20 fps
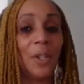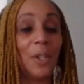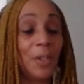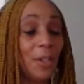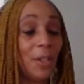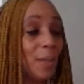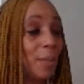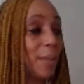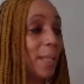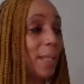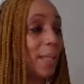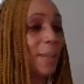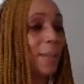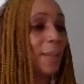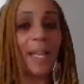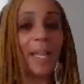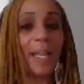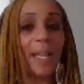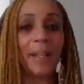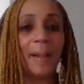Do you see what
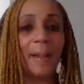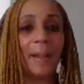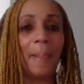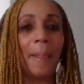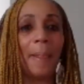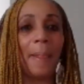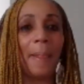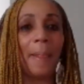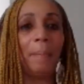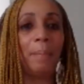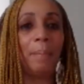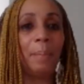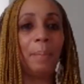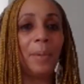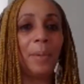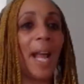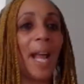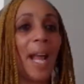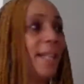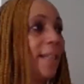I'm saying?
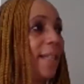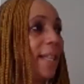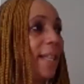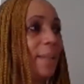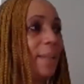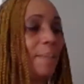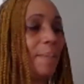And